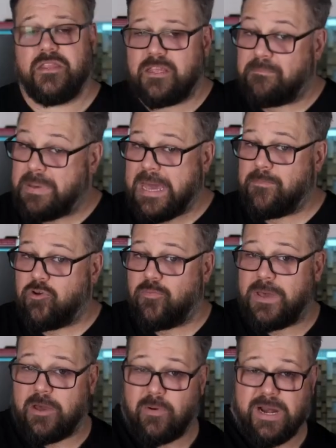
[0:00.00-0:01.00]
The Bambu
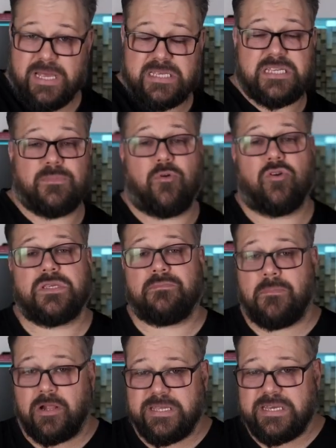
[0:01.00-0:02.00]
P1S supports
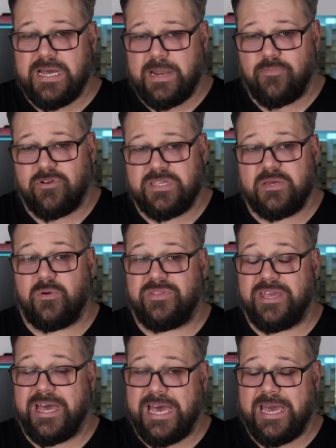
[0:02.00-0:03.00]
multicolor printing with
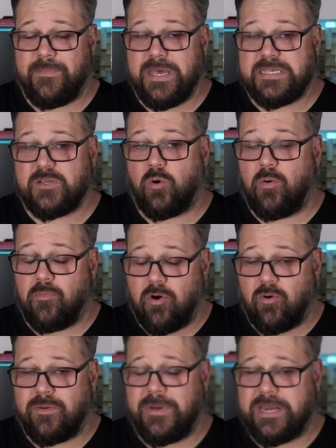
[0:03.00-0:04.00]
their AMS or
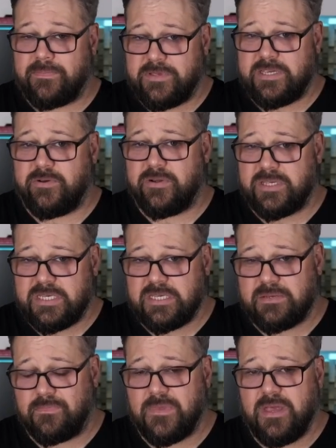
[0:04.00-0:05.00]
automatic material
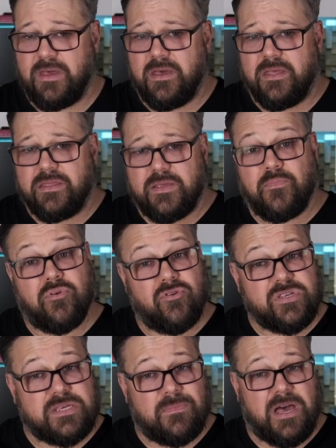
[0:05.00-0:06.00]
system. The
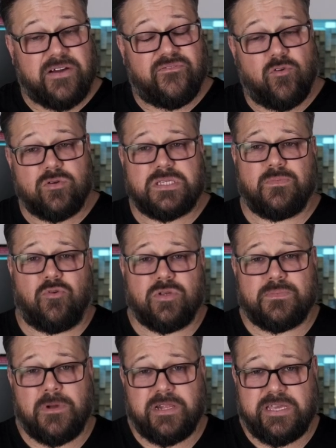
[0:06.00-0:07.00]
Prusa MK4 supports
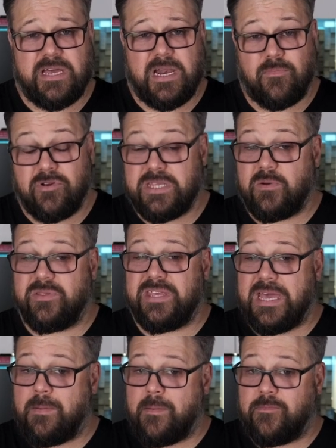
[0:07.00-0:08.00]
multicolor printing with the
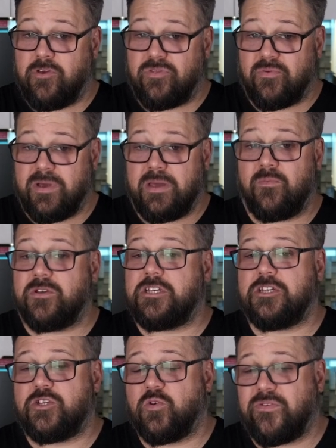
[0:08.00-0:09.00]
MMU3, which is
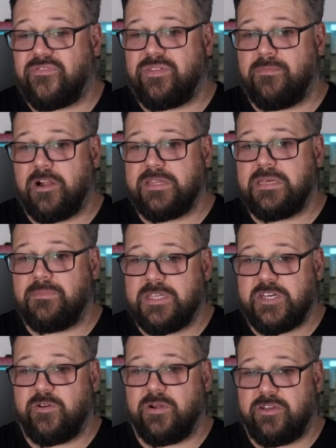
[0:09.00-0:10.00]
short for the
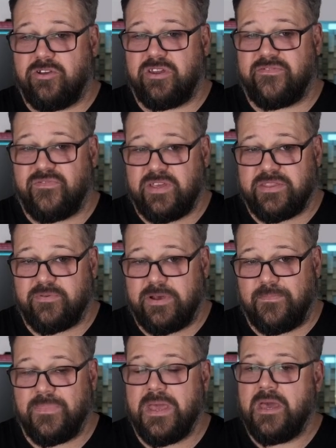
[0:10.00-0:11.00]
Multi-Material Unit V3,
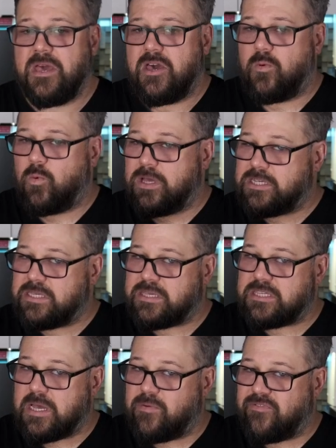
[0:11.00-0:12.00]
which at the time of